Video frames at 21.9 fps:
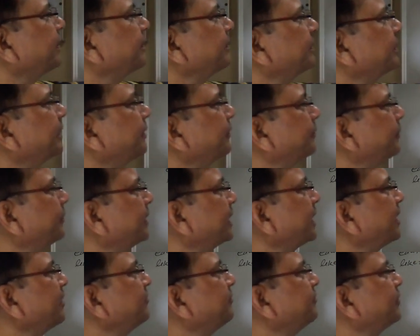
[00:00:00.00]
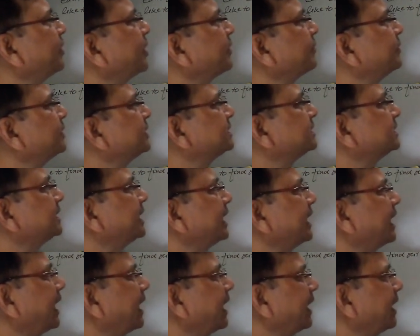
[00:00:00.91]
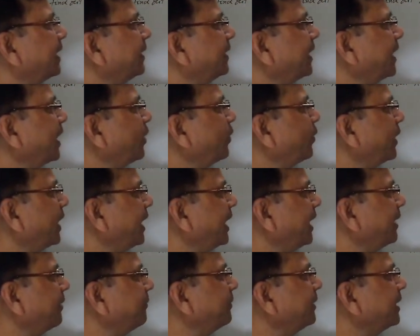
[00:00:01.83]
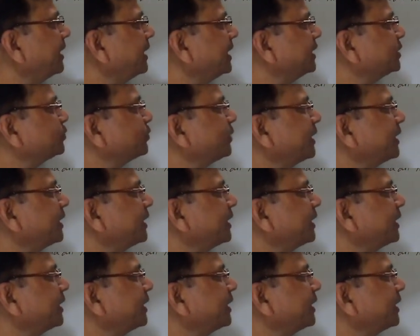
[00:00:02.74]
of number of marbles they now have is